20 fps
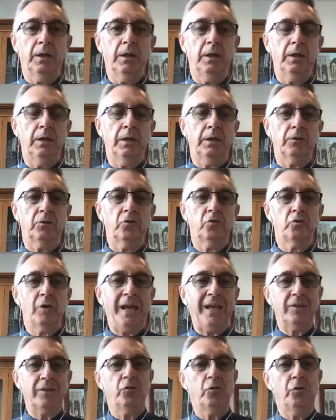
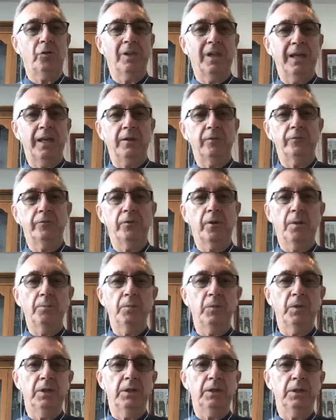extraction there from
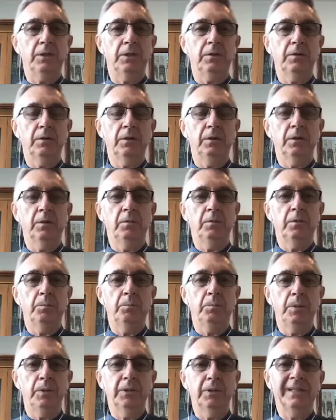the
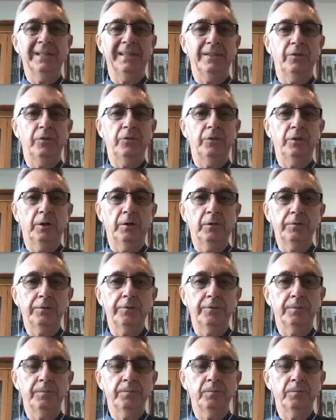bill itself.